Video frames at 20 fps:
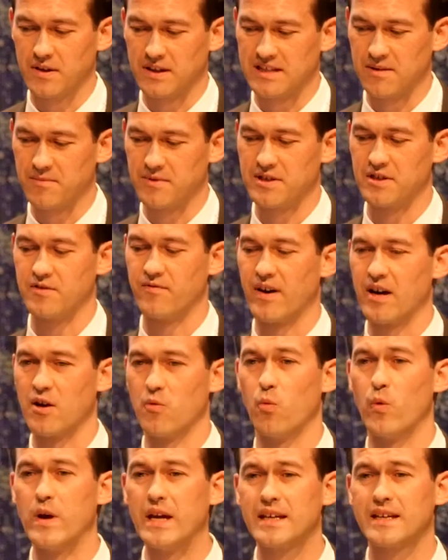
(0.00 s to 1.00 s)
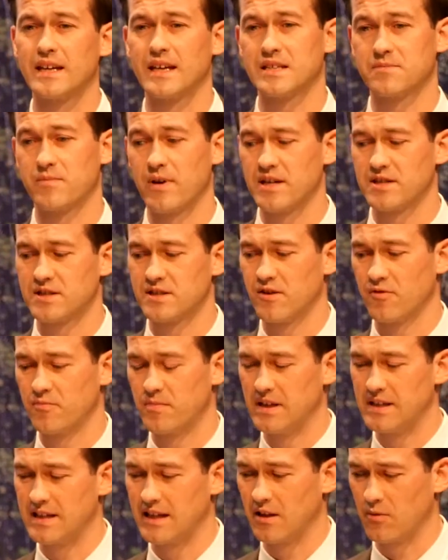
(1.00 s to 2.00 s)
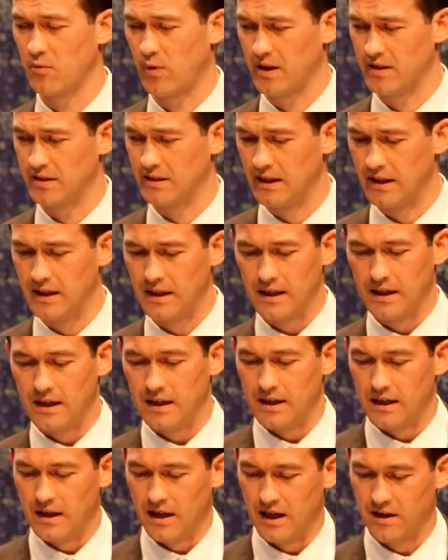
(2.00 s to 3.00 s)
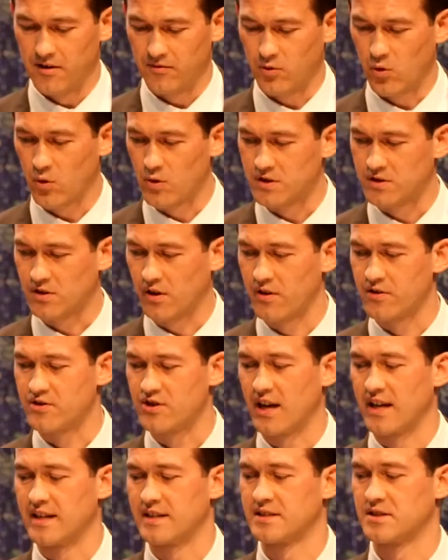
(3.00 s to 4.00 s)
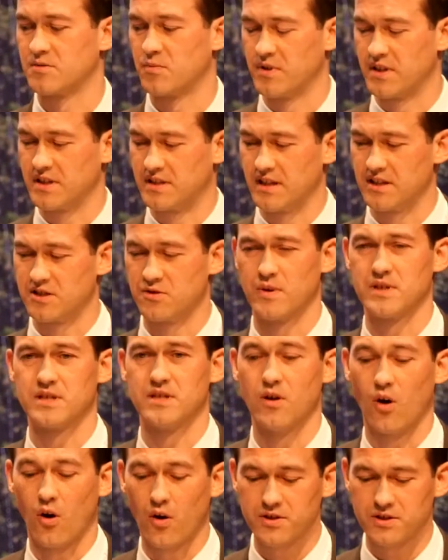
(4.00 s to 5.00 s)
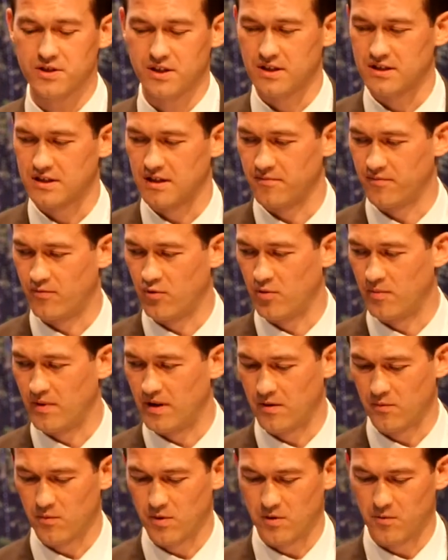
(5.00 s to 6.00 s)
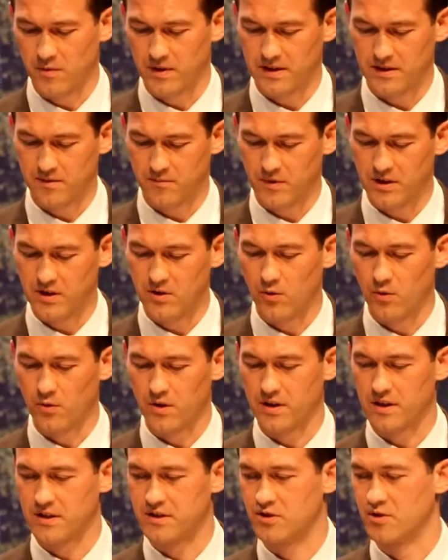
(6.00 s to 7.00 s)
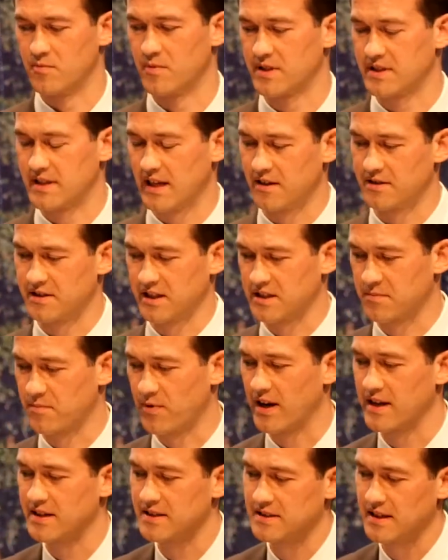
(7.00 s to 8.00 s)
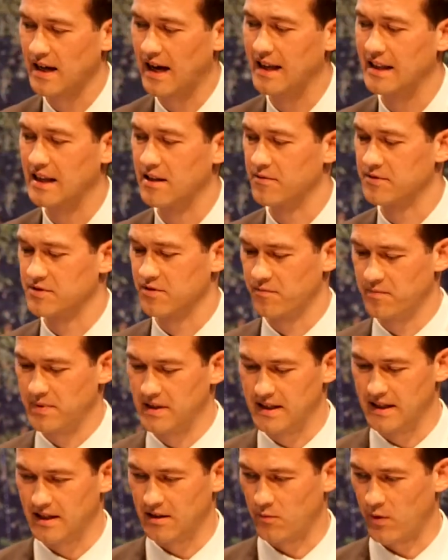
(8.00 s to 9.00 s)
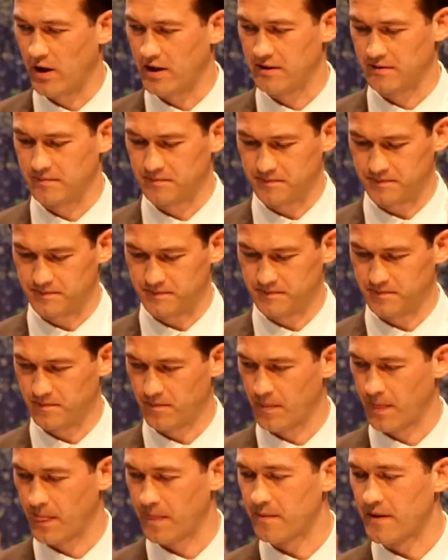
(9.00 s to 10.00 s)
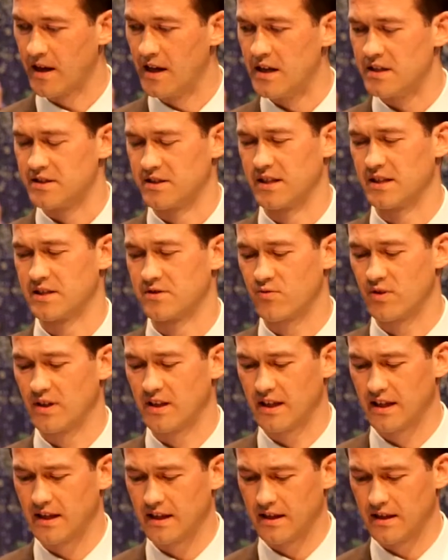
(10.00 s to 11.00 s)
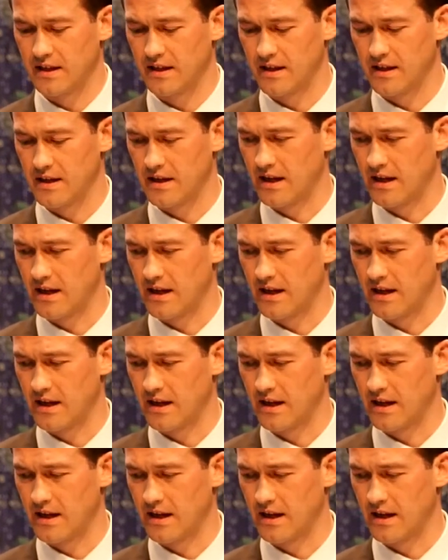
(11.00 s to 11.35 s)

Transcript: exhibited very weak expression of PD-L1, and of course contrasts with the situation in Hodgkin's lymphoma, where we know that the tumor cells express high levels of PD-L1. So this really